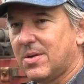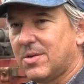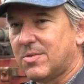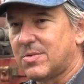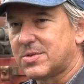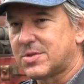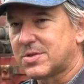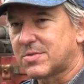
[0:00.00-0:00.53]

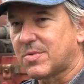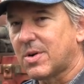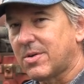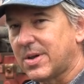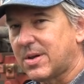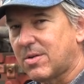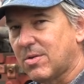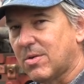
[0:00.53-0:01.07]
which is
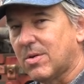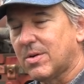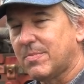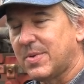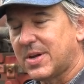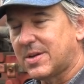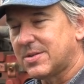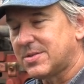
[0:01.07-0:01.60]
really cool
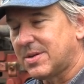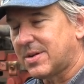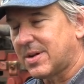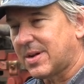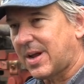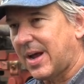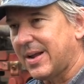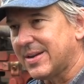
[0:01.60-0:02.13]
because you
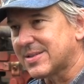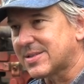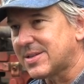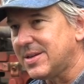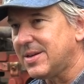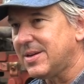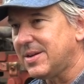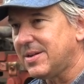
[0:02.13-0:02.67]
can kind of
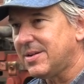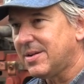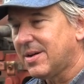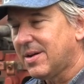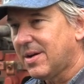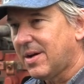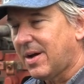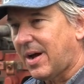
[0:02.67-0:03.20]
see
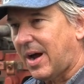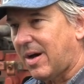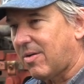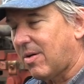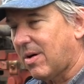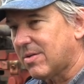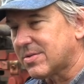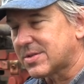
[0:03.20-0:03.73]
how
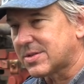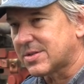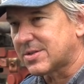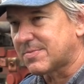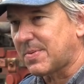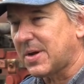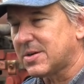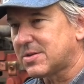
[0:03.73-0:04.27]
all the
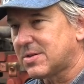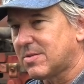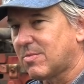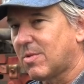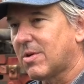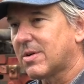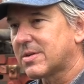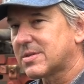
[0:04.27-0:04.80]
suspension
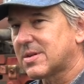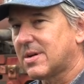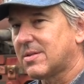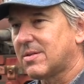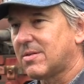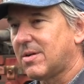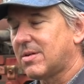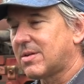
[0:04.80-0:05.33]
works on
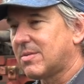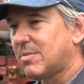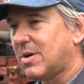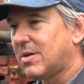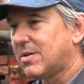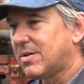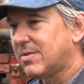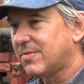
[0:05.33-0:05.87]
the
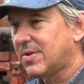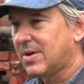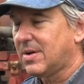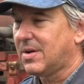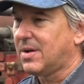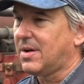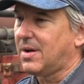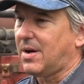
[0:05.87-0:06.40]
locomotive.
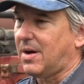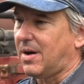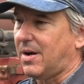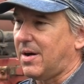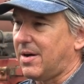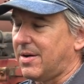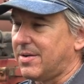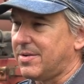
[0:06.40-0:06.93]

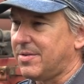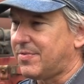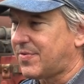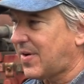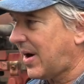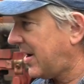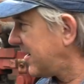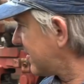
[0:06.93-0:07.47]
You
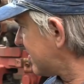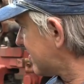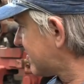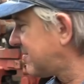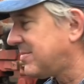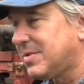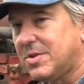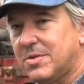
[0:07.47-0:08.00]
find
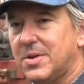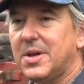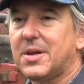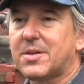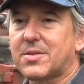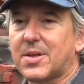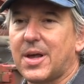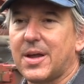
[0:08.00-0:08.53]

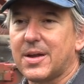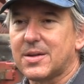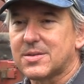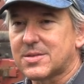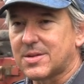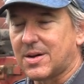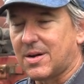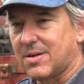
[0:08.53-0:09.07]
unique
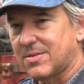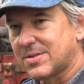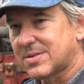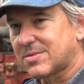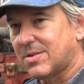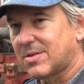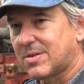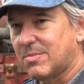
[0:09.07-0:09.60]
things. You know,
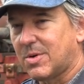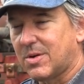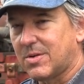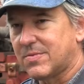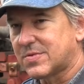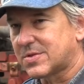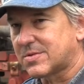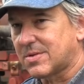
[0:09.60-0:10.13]
this
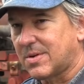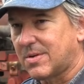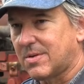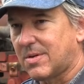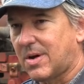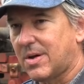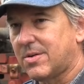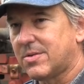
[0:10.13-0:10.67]
locomotive's
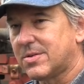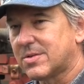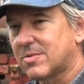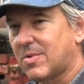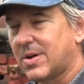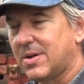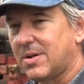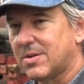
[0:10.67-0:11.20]

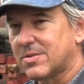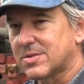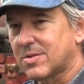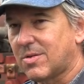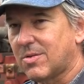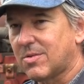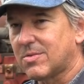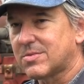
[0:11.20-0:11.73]
120 years
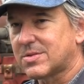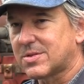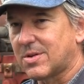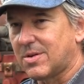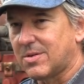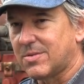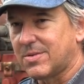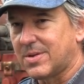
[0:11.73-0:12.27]
old,
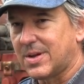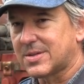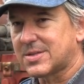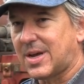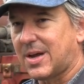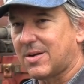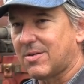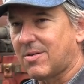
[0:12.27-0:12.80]
so it's
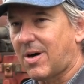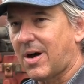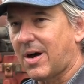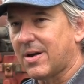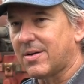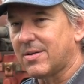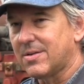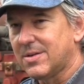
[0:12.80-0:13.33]
had a
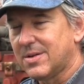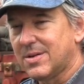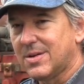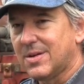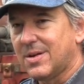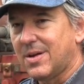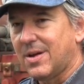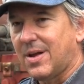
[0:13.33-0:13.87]
lot of
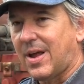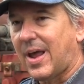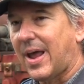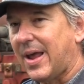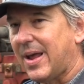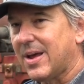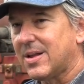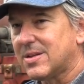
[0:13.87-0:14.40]

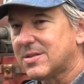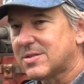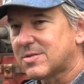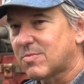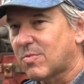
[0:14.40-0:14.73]
hands